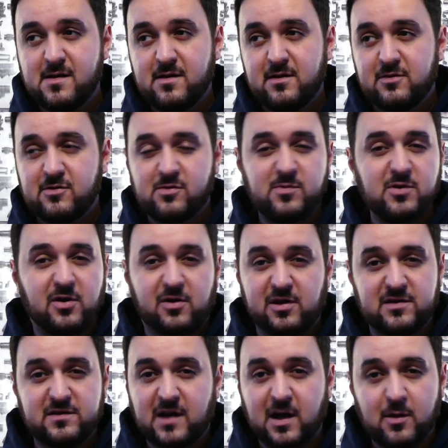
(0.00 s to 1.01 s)
To be
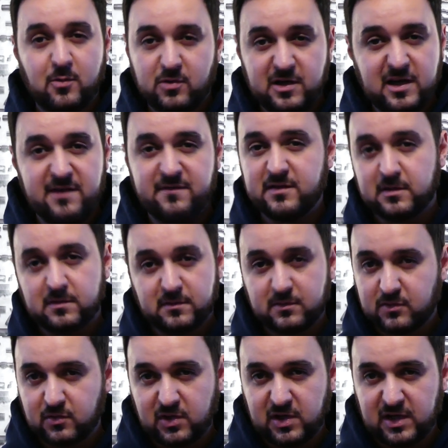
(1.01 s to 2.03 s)
honest, I would never use
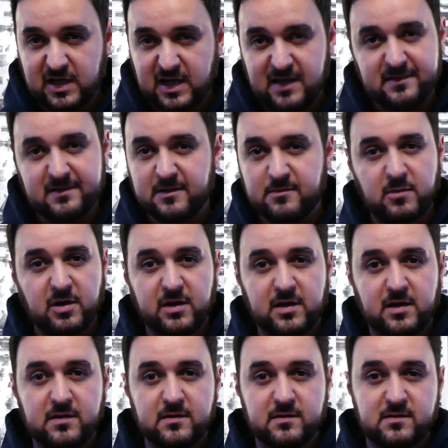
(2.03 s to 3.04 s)
green gas in my
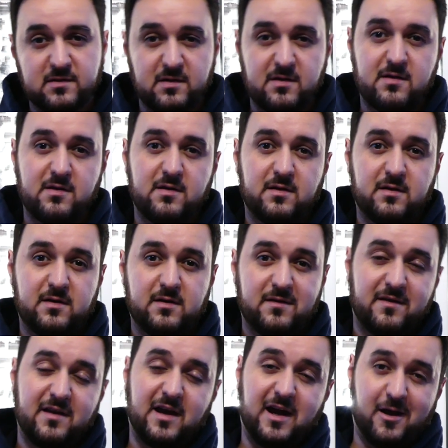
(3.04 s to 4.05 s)
guns.
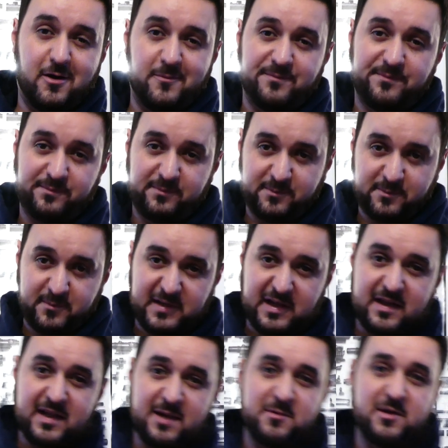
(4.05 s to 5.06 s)
Now,
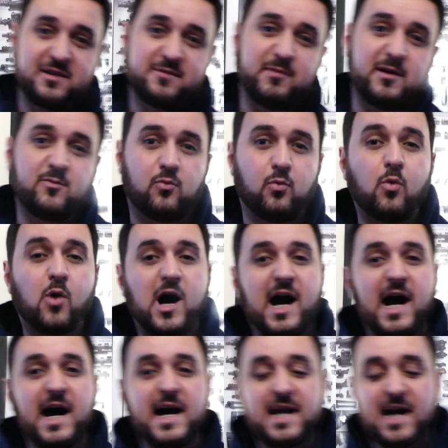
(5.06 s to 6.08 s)
let me explain
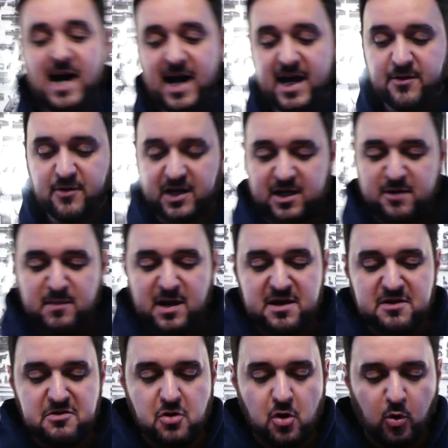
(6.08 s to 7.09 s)
why I
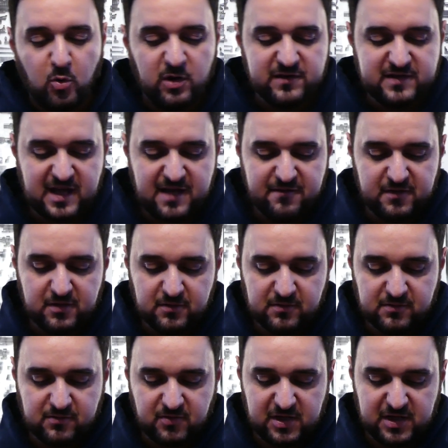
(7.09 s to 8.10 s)
recommend no one to ever
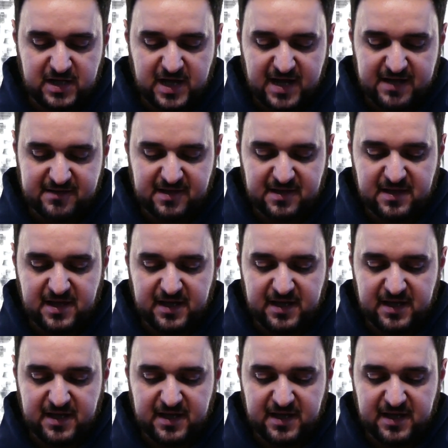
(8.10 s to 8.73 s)
use green gas in their